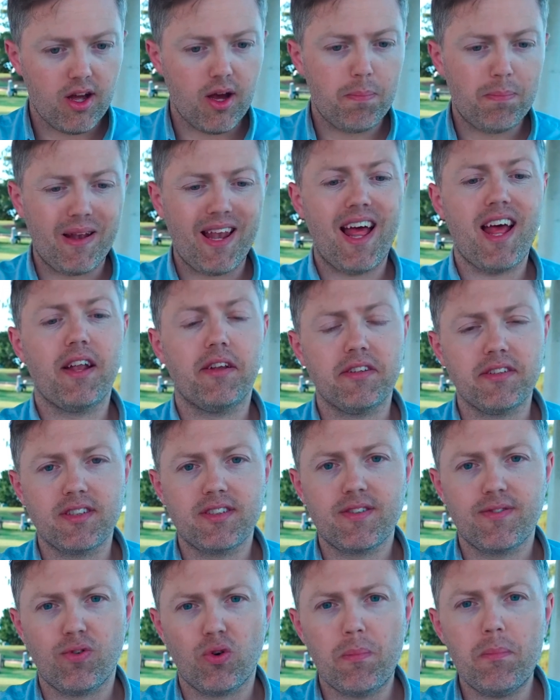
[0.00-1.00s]

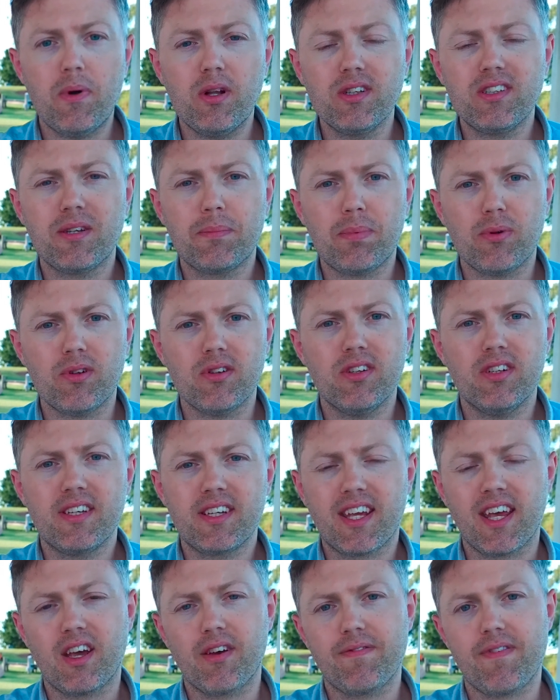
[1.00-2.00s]
plans for multiple
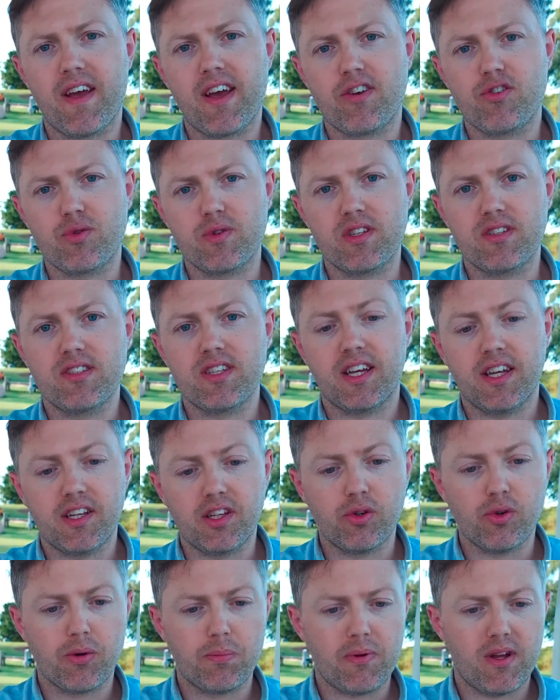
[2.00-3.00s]
gigafactories in
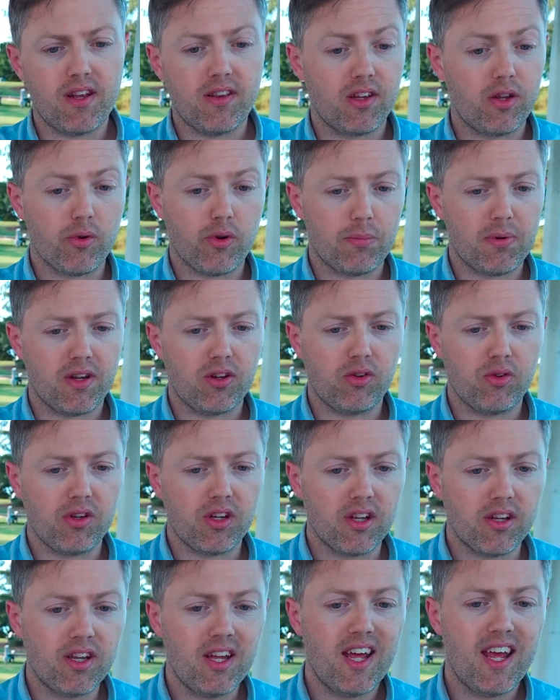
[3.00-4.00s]
Europe, in the European
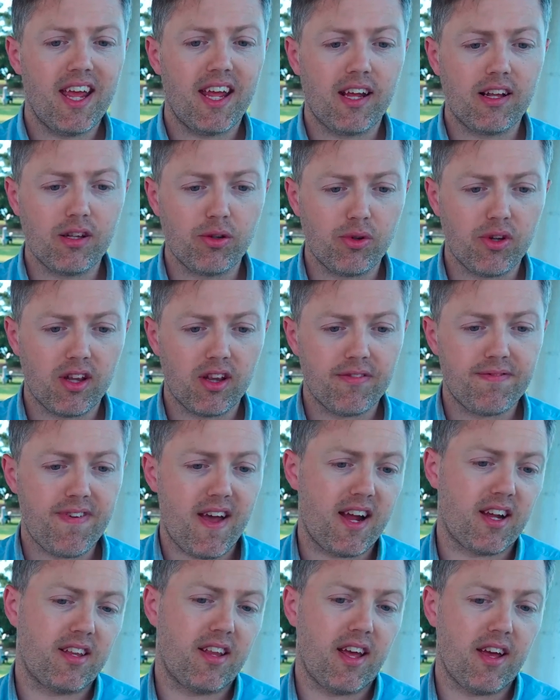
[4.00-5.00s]
Union, including the
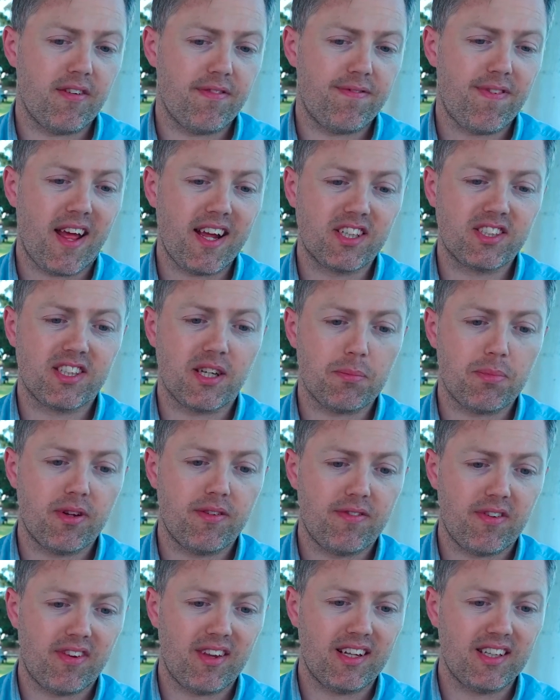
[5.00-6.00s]
flagship
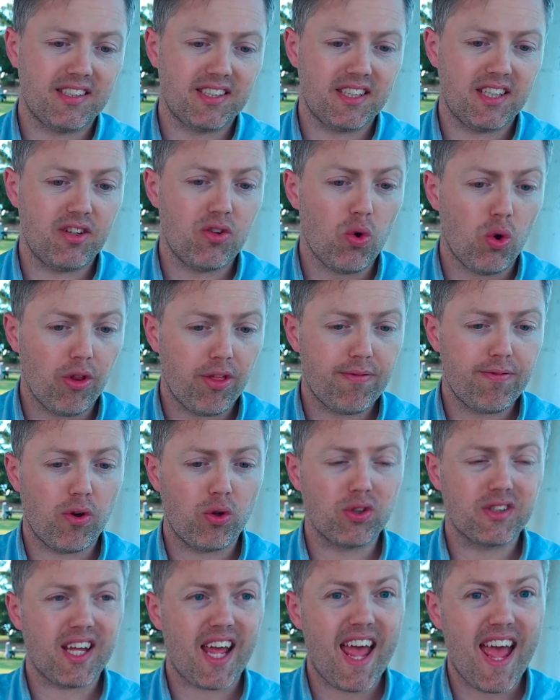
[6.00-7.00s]
facility
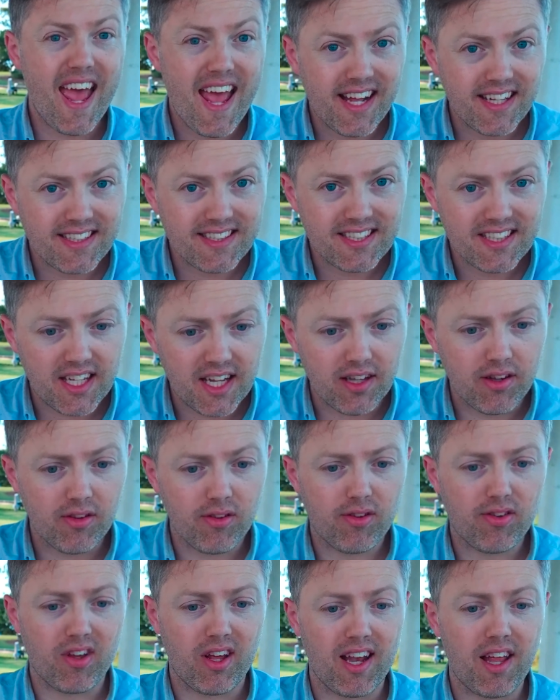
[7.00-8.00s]
Northolt in
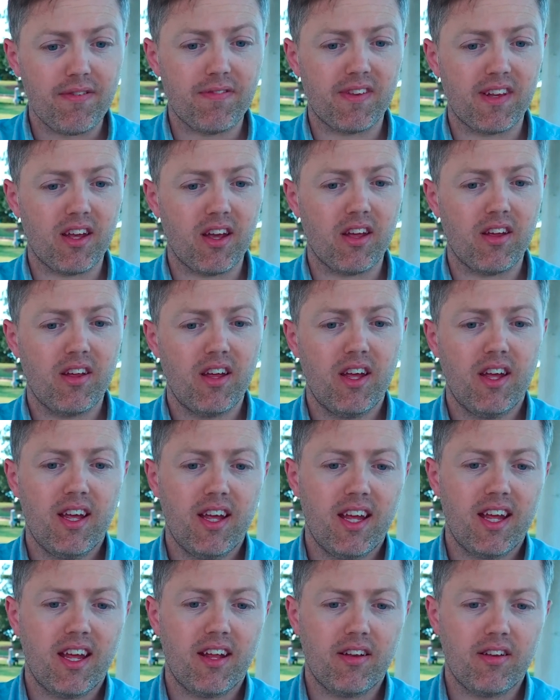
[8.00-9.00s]
Skellefteå,
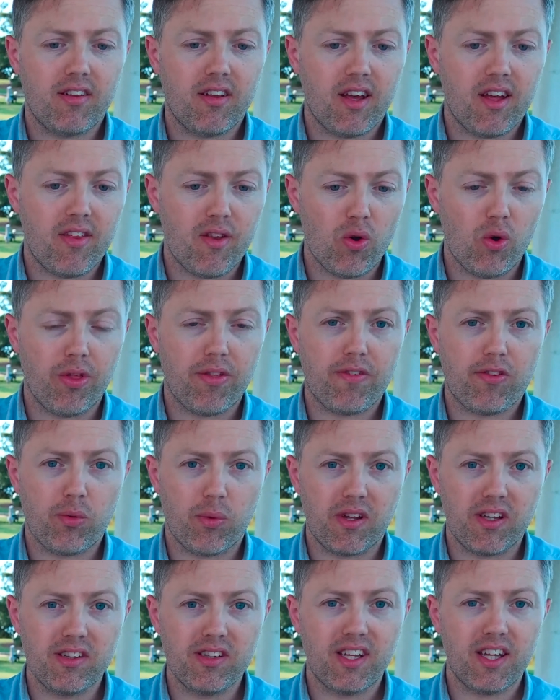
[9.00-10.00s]
in the north of
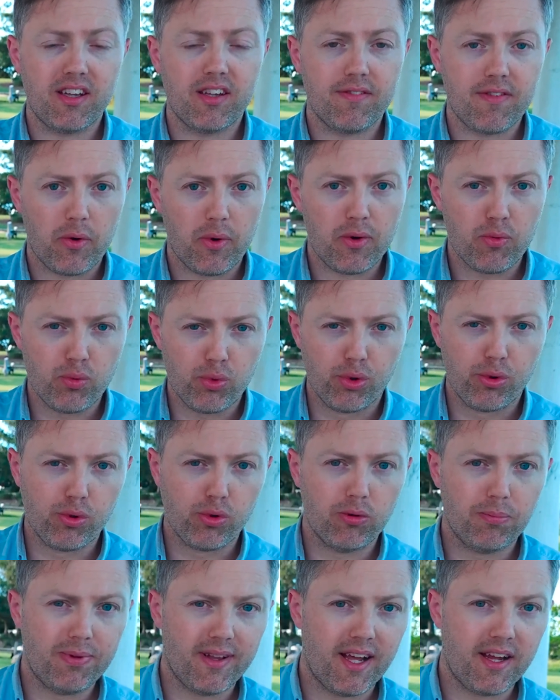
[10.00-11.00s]
Sweden, in a very
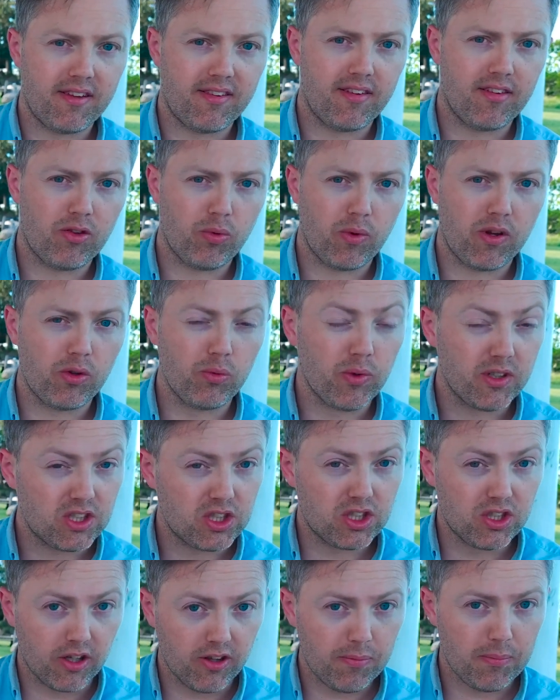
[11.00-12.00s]
rural place in Sweden, which
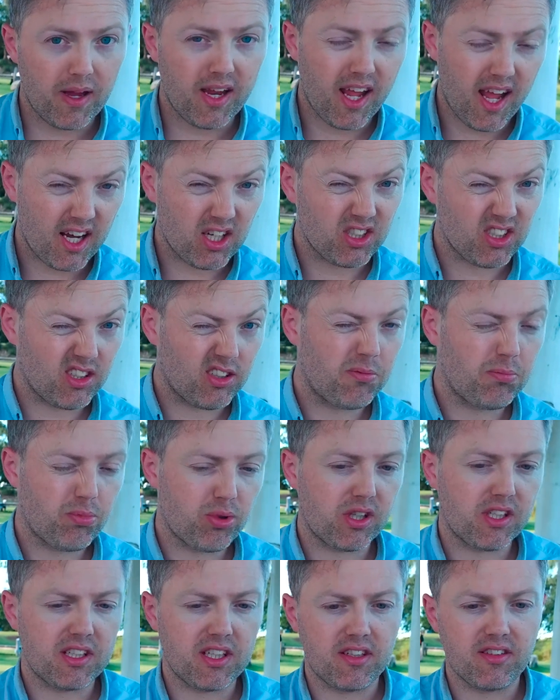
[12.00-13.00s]
does make actually
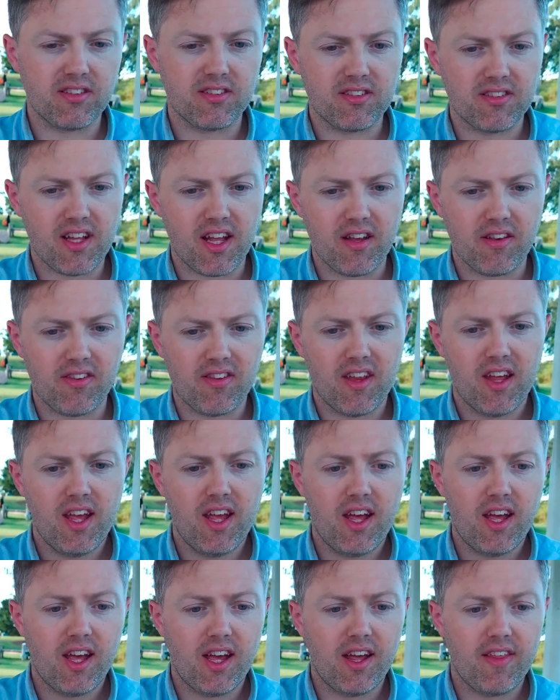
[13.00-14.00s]
pretty decent sense.
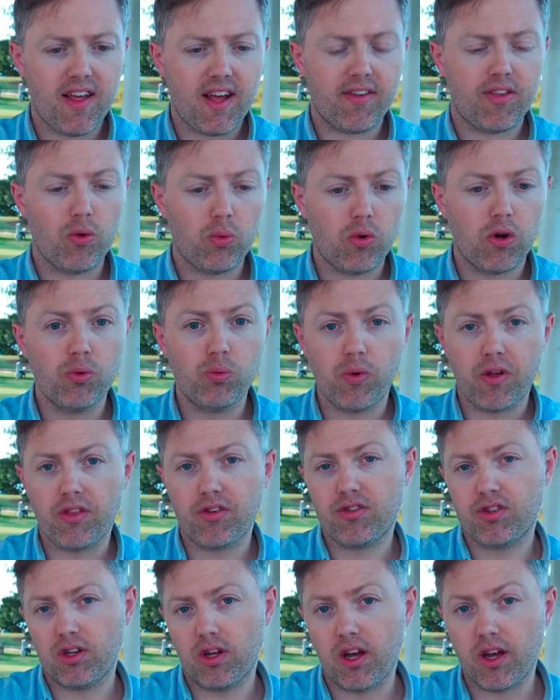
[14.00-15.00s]
That's the one with
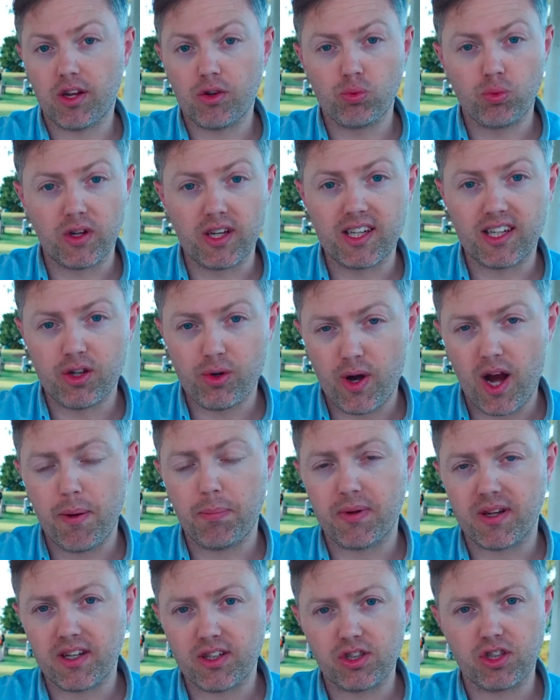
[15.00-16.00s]
really
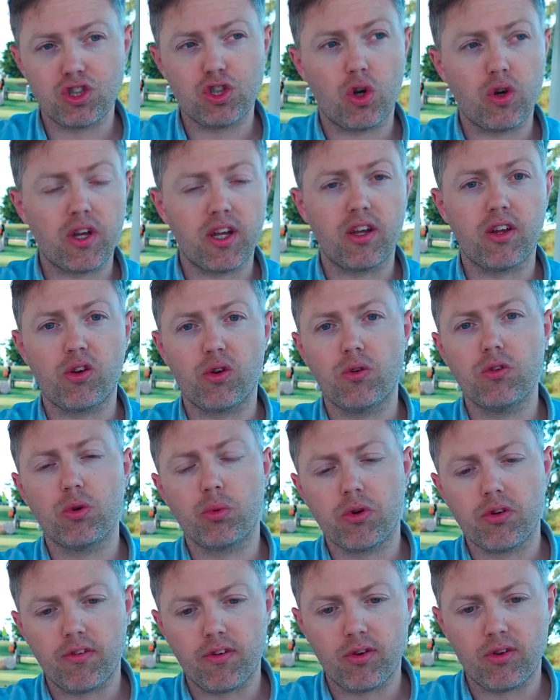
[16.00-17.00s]
crappy and shocking Google
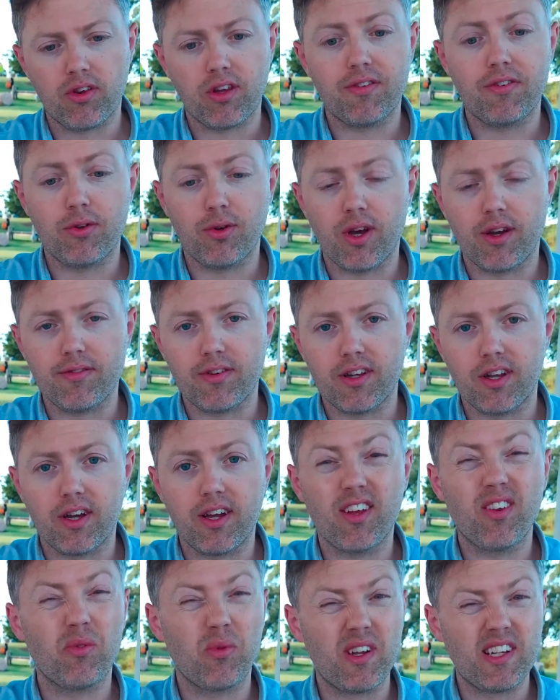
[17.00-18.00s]
reviews. If you have a
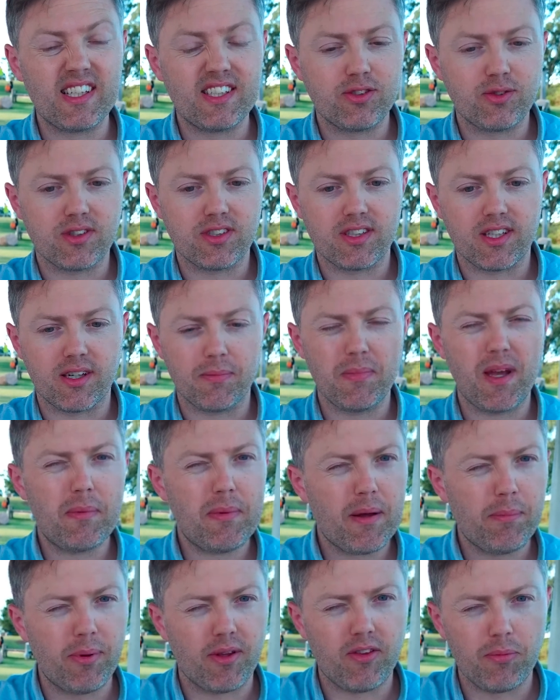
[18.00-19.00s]
look, it's really interesting. Maybe
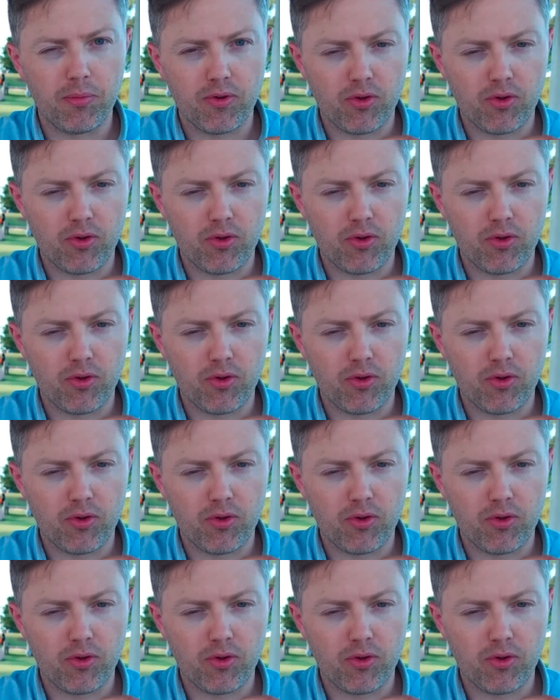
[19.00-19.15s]
I'll put some